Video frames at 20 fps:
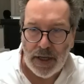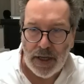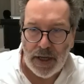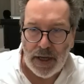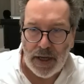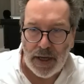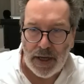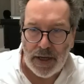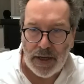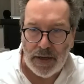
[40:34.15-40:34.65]

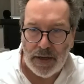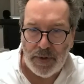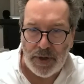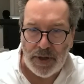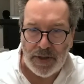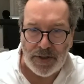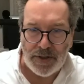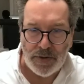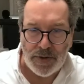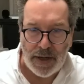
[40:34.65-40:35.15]
But
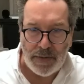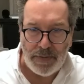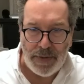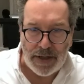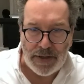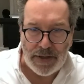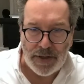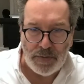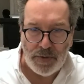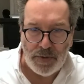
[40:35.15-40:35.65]
you still come
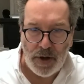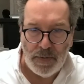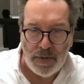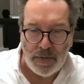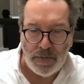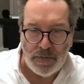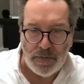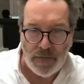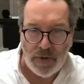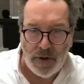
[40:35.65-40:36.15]
back to the
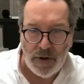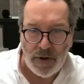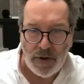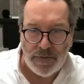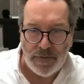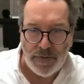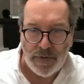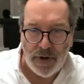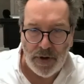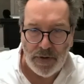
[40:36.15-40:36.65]
problem
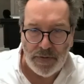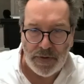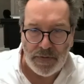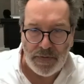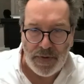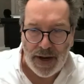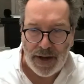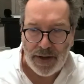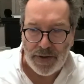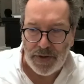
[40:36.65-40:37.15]
of the
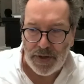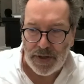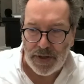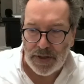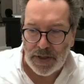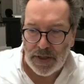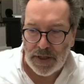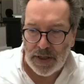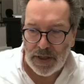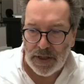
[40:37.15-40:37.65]
fact that